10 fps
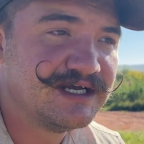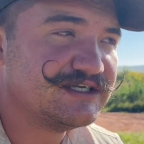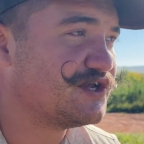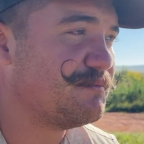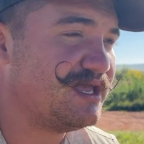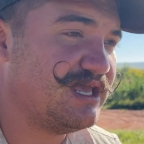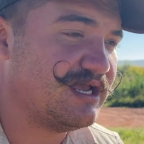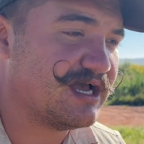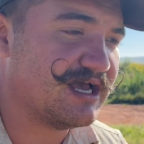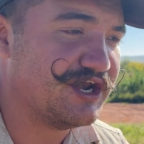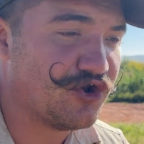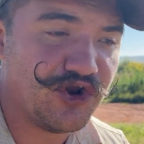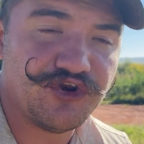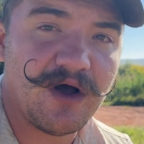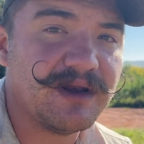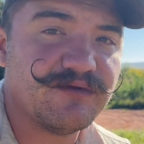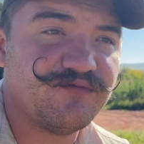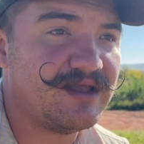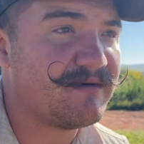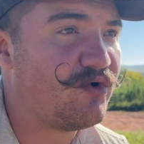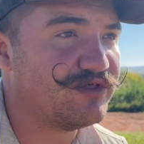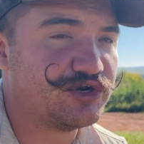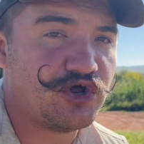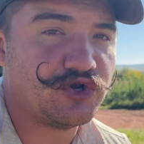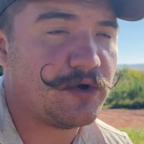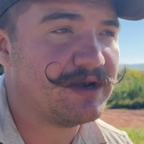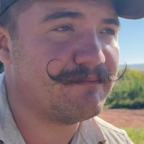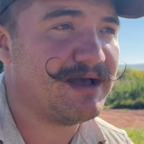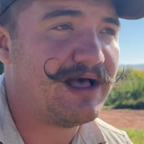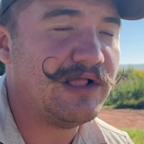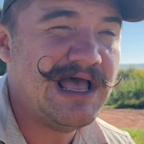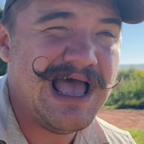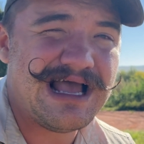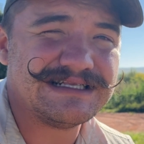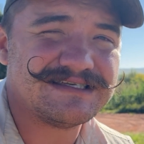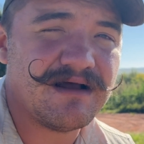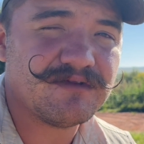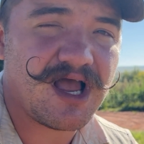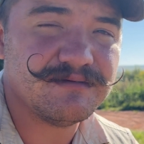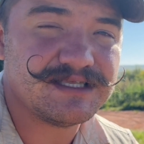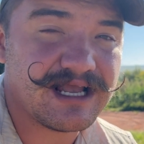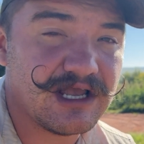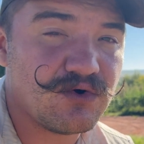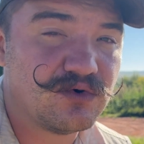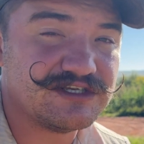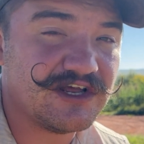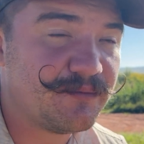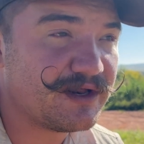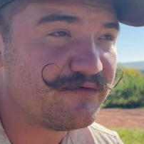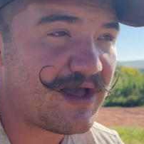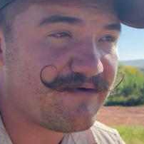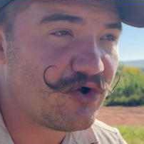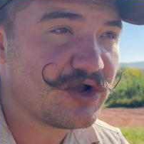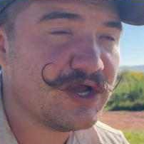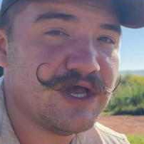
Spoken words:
so meaning a non-dominant female with a non-dominant male, and sometimes that can cause a little bit of havoc